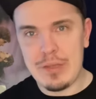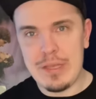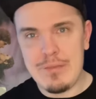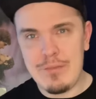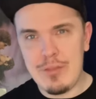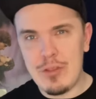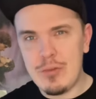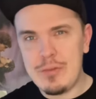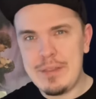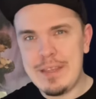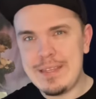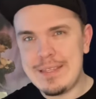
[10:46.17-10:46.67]
Even
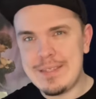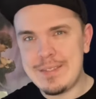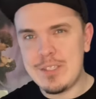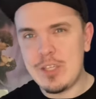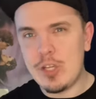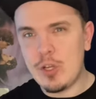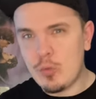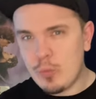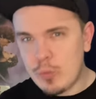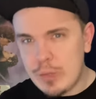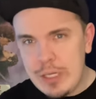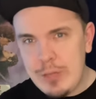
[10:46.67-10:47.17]
though they
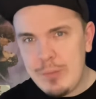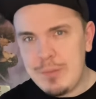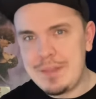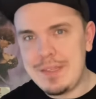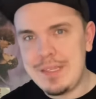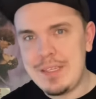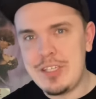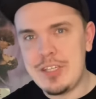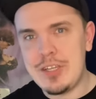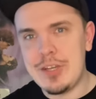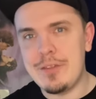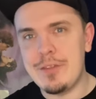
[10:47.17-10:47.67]
disagree with
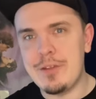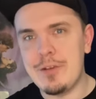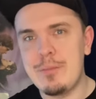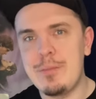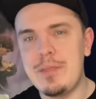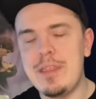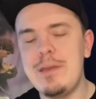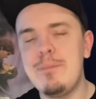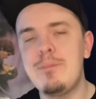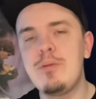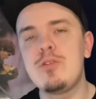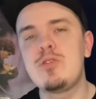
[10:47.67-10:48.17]
each other,
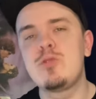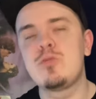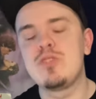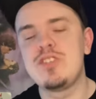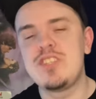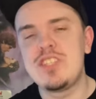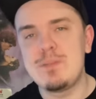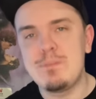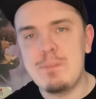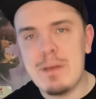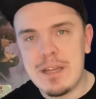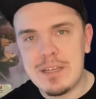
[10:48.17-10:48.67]
they both
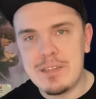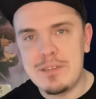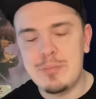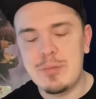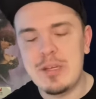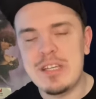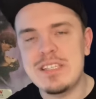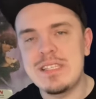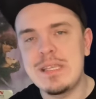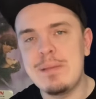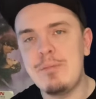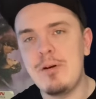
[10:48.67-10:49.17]
respect
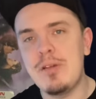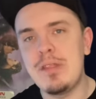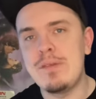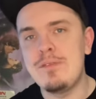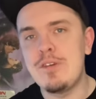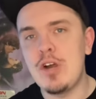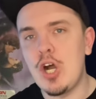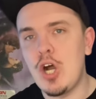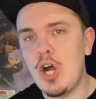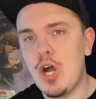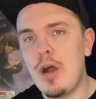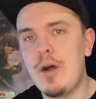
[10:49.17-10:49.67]
because they both have
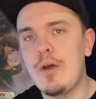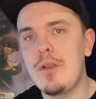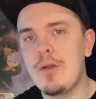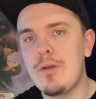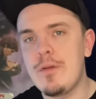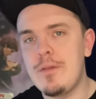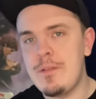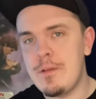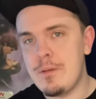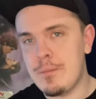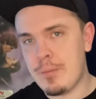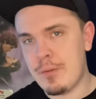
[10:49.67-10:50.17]
honor
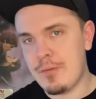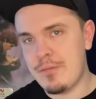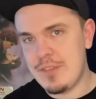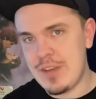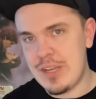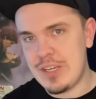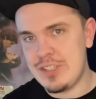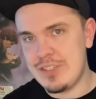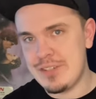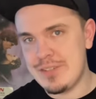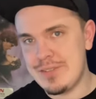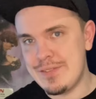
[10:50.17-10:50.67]
in their
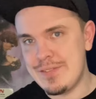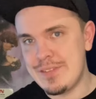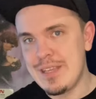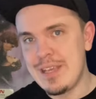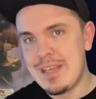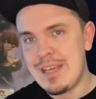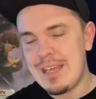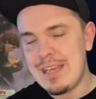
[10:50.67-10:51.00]
professions.